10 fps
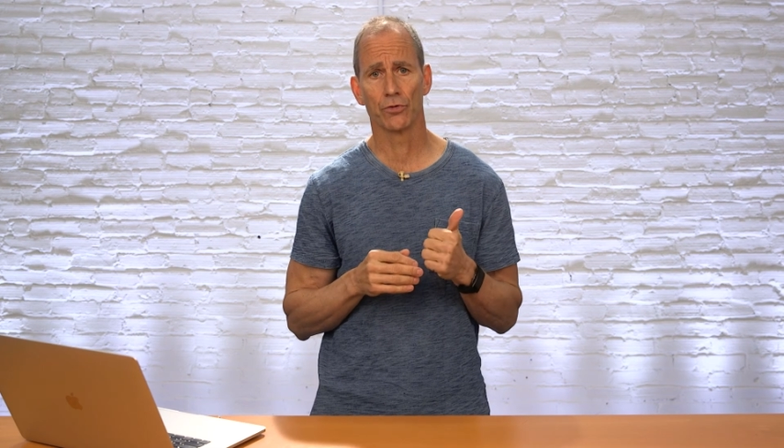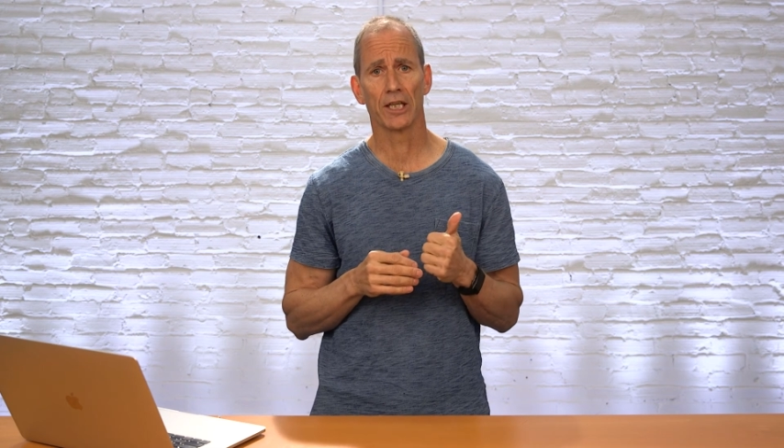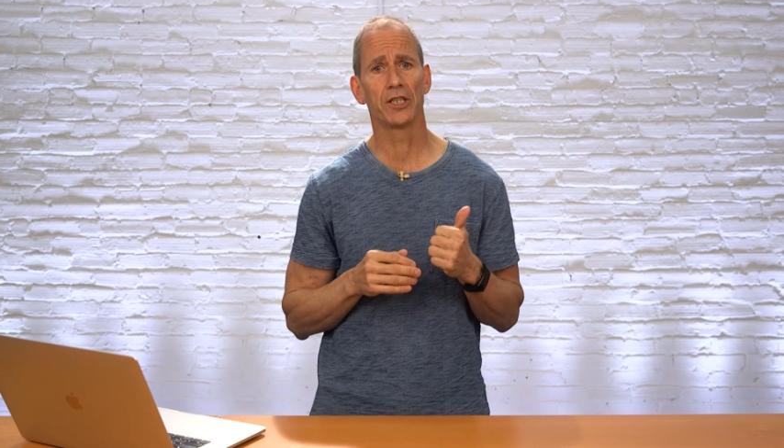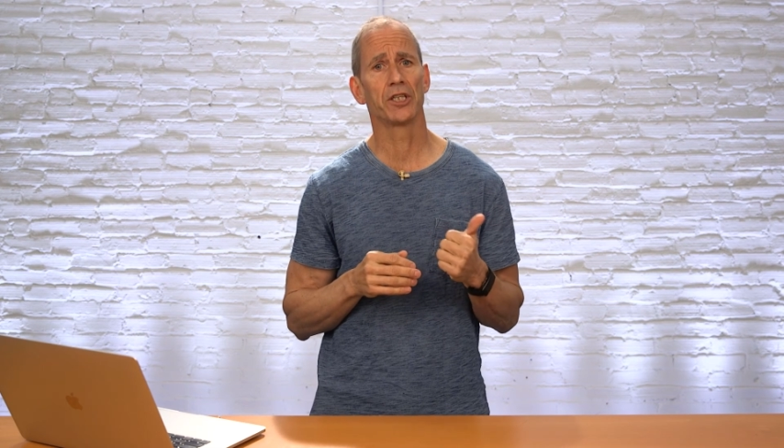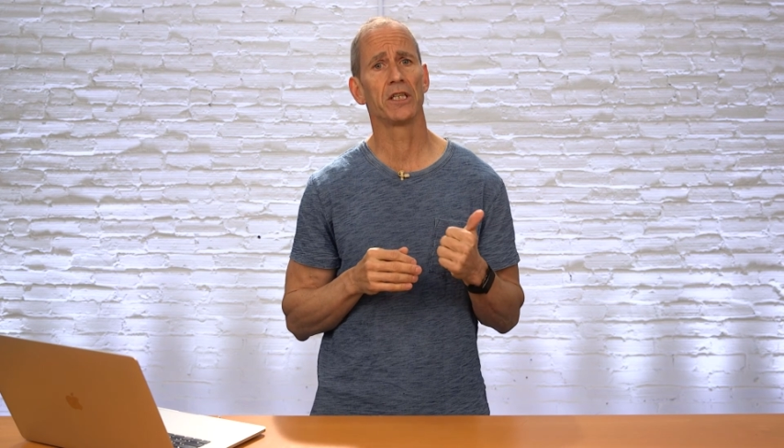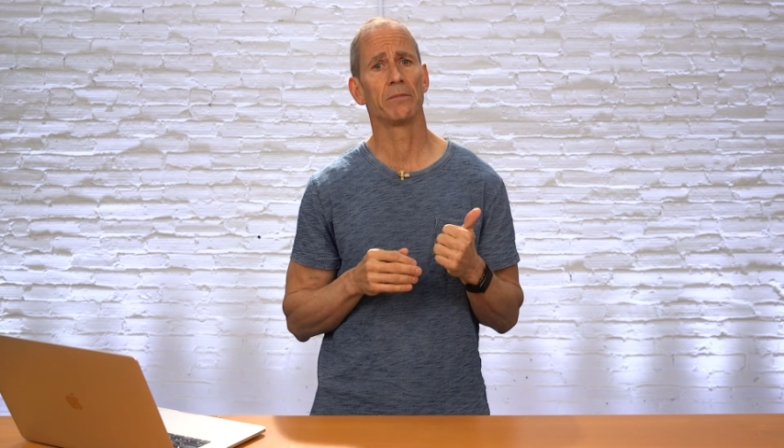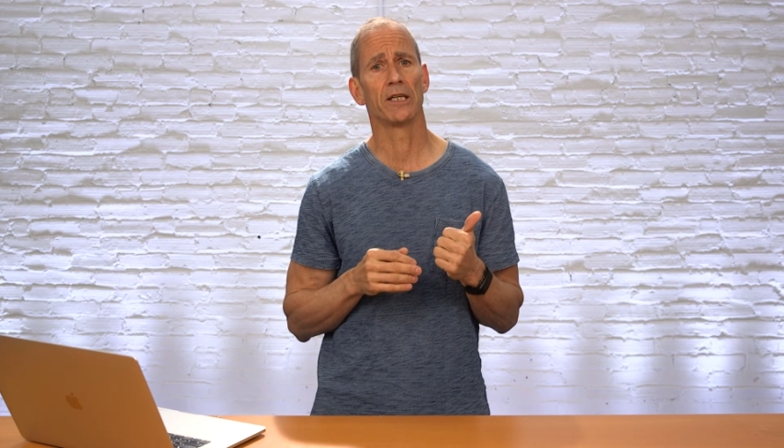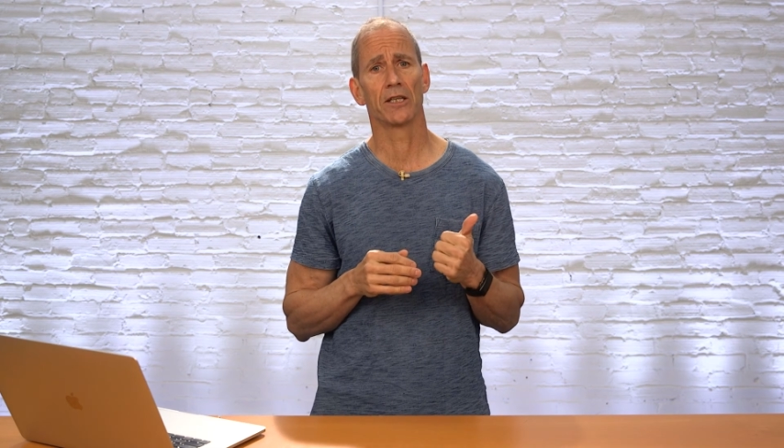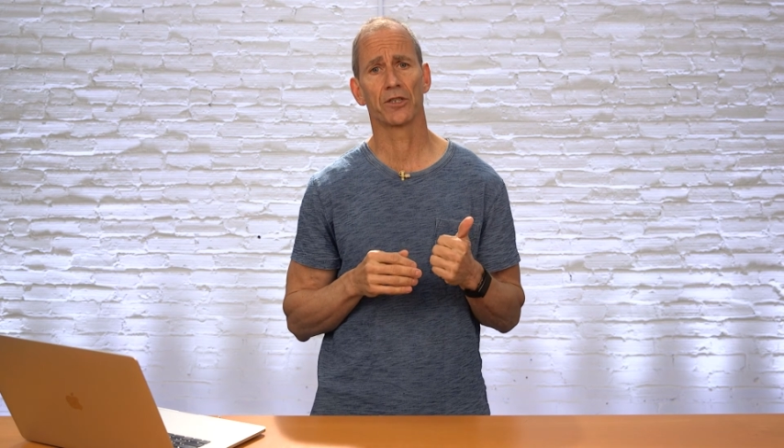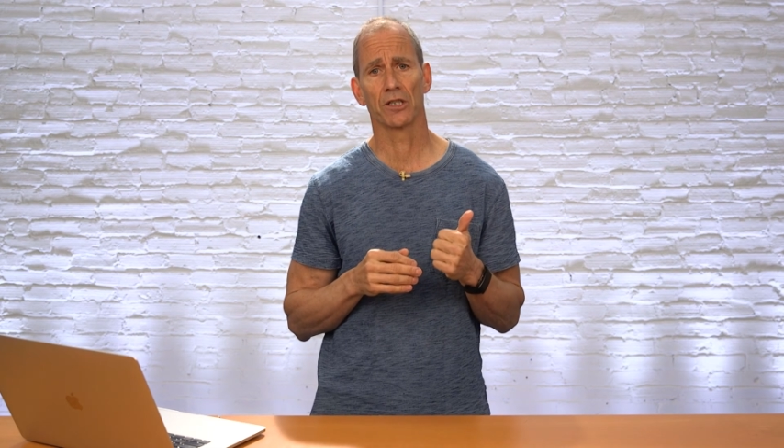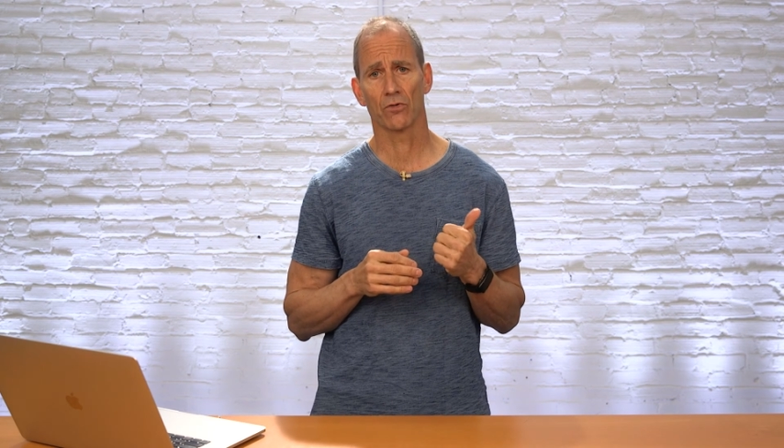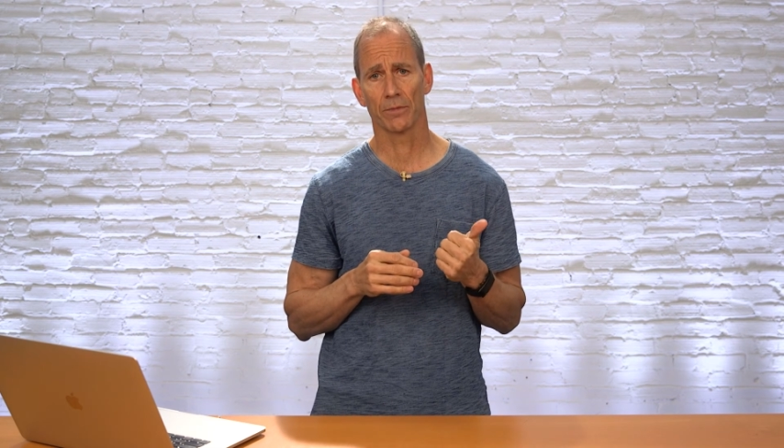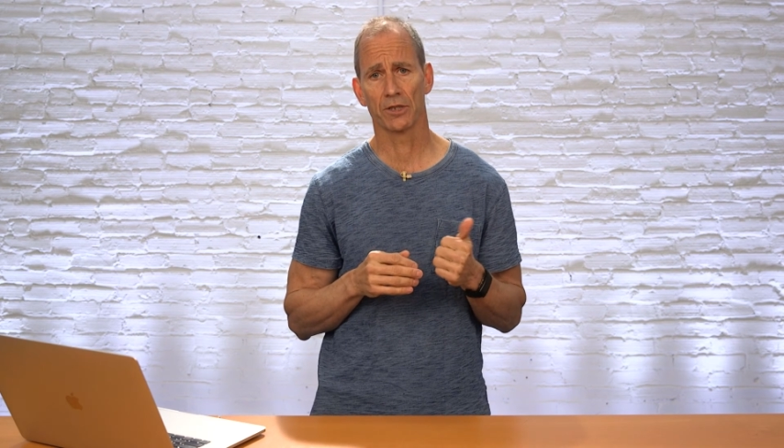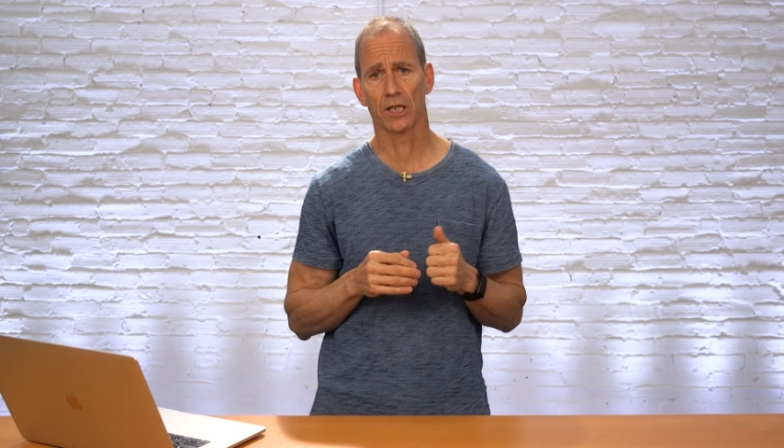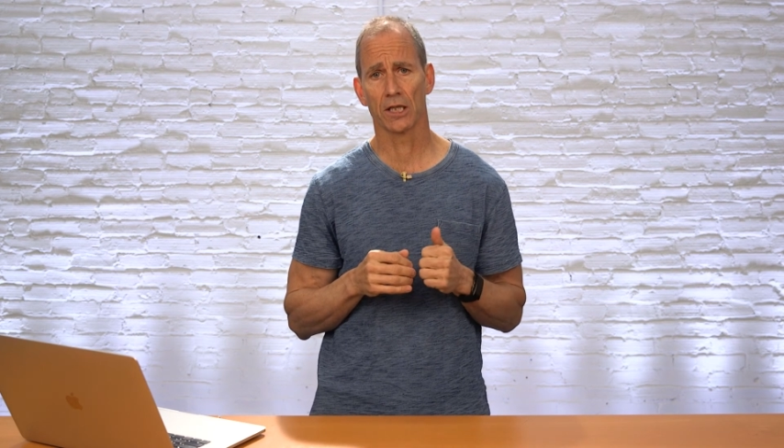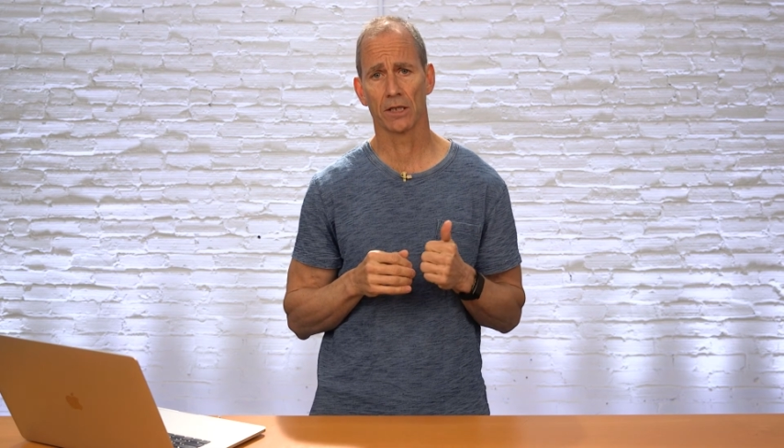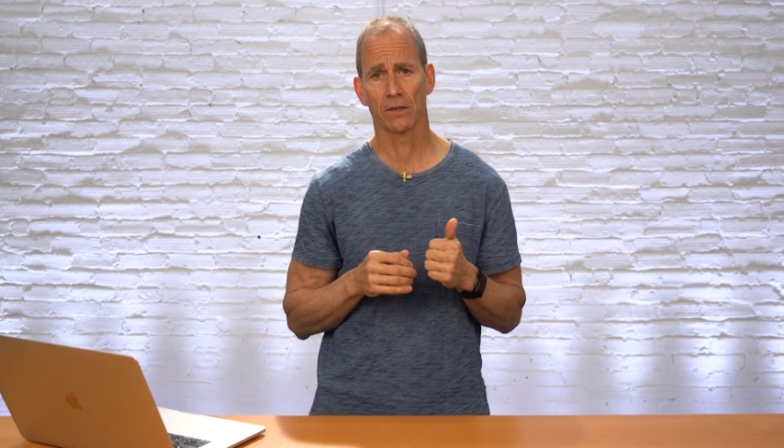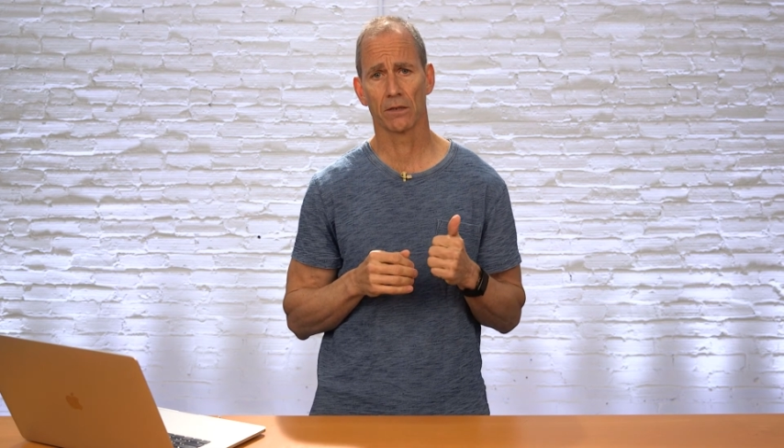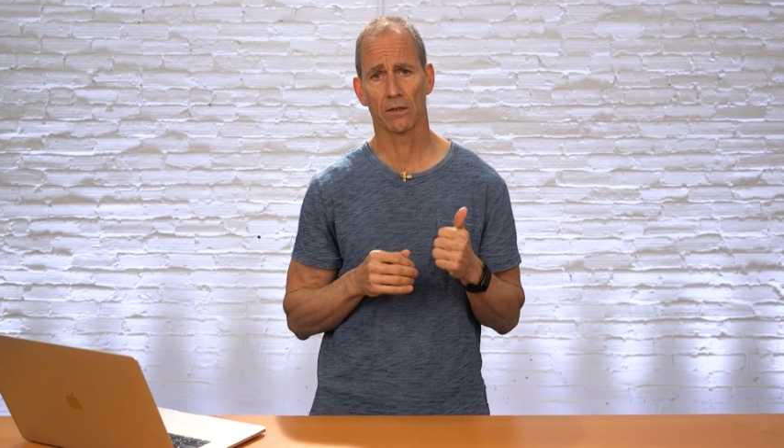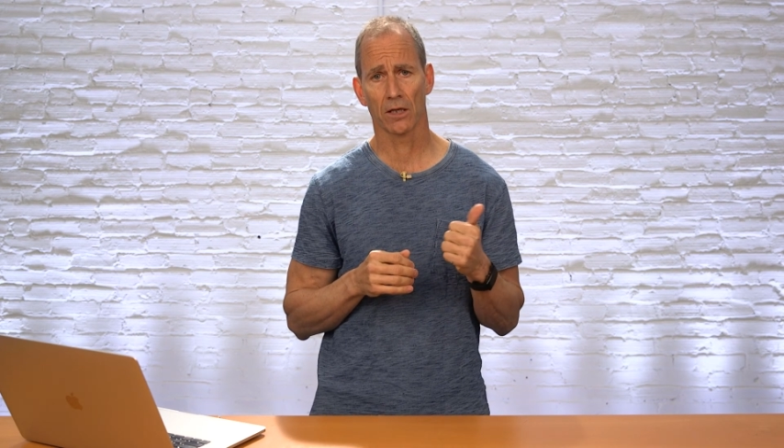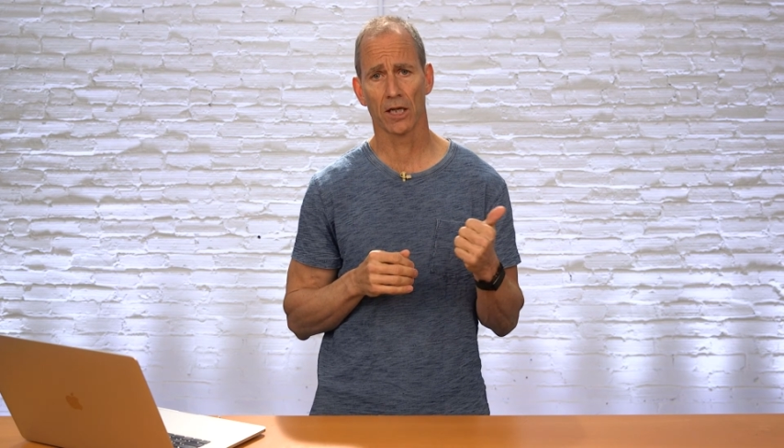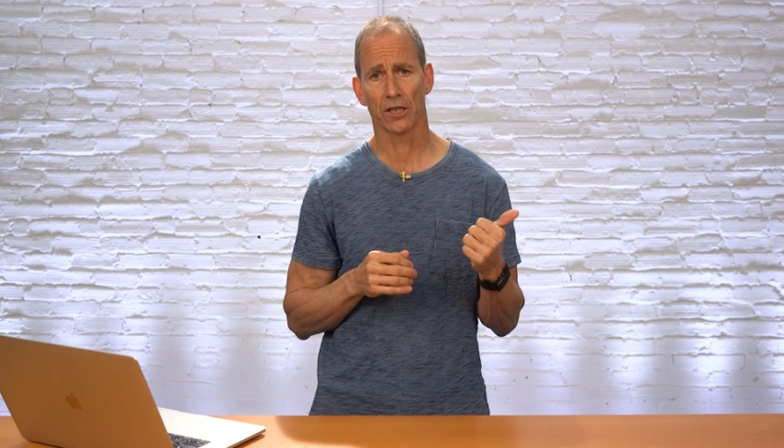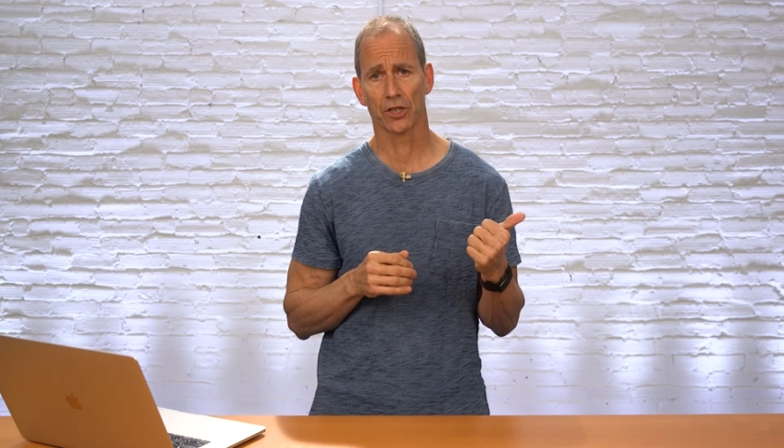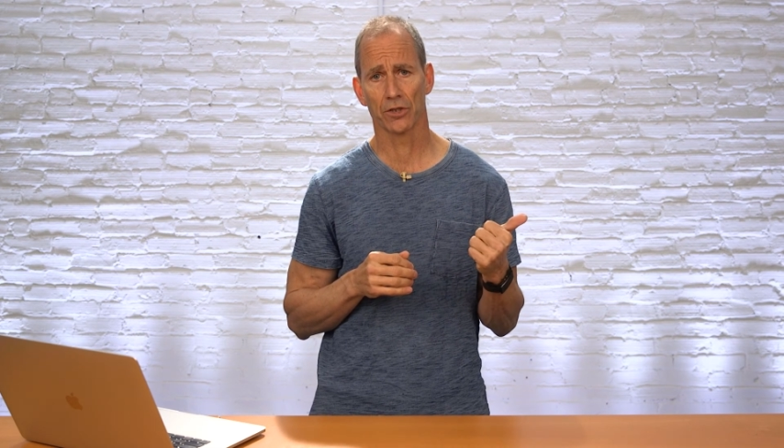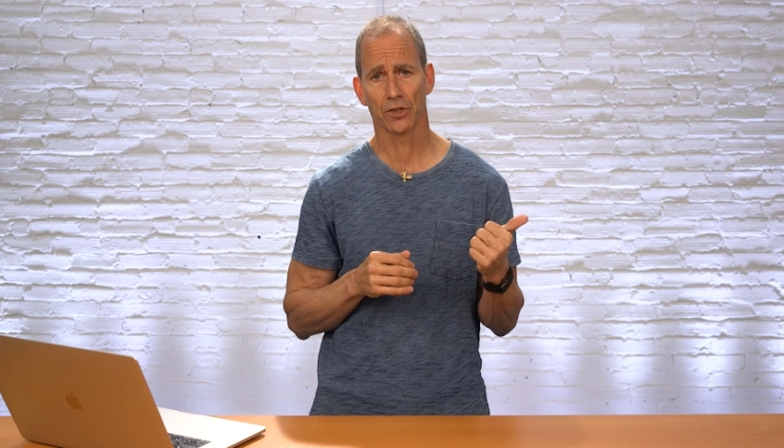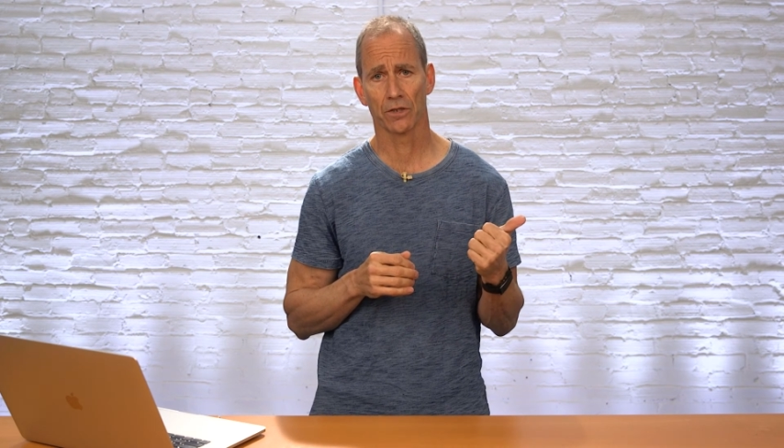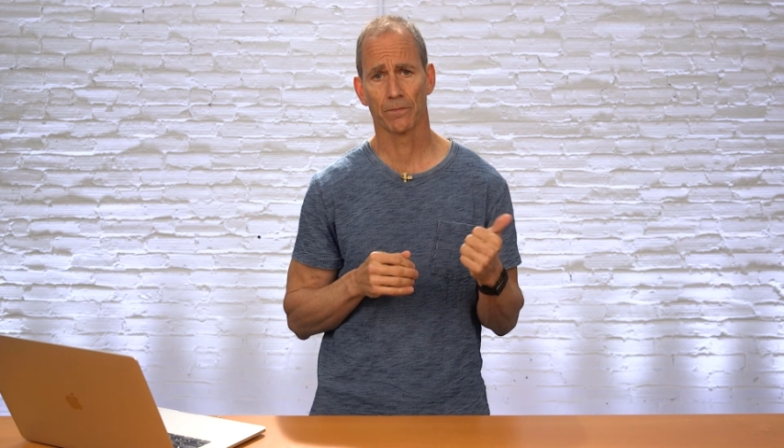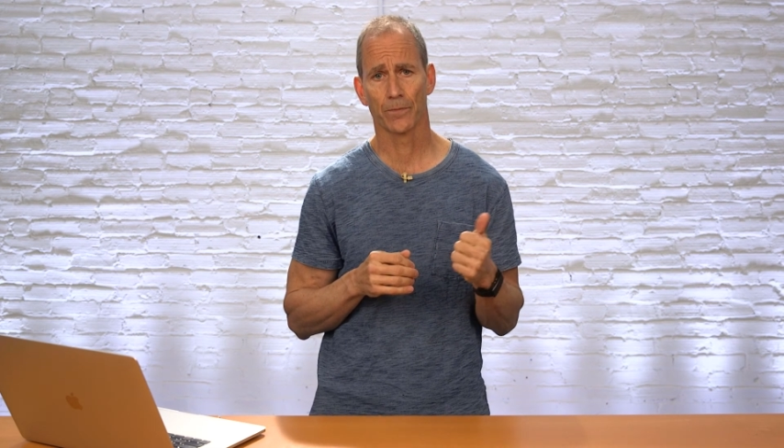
HTTPS encrypted connections.